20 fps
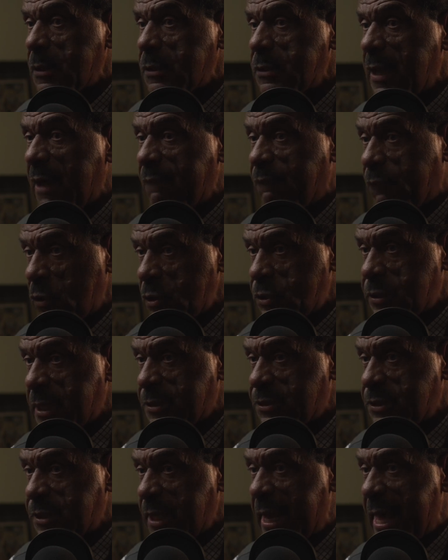At first, I
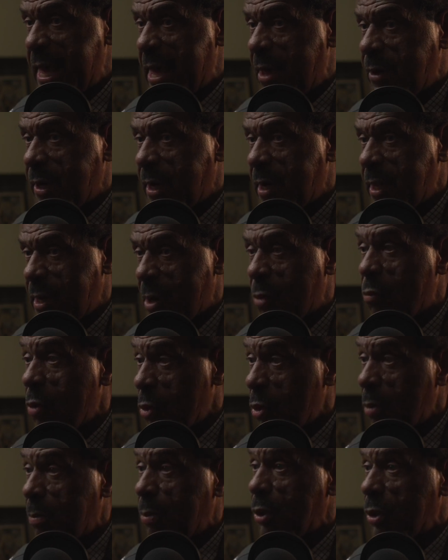sit down and I
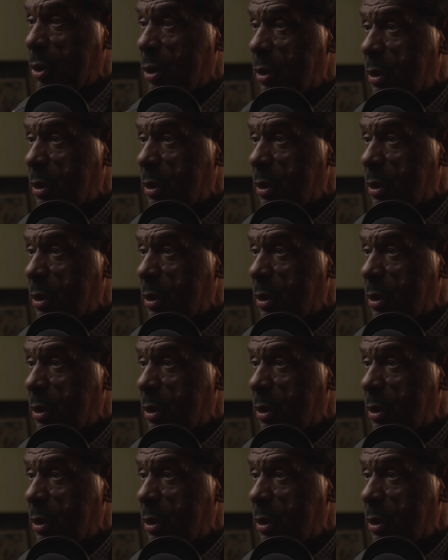wrote a book.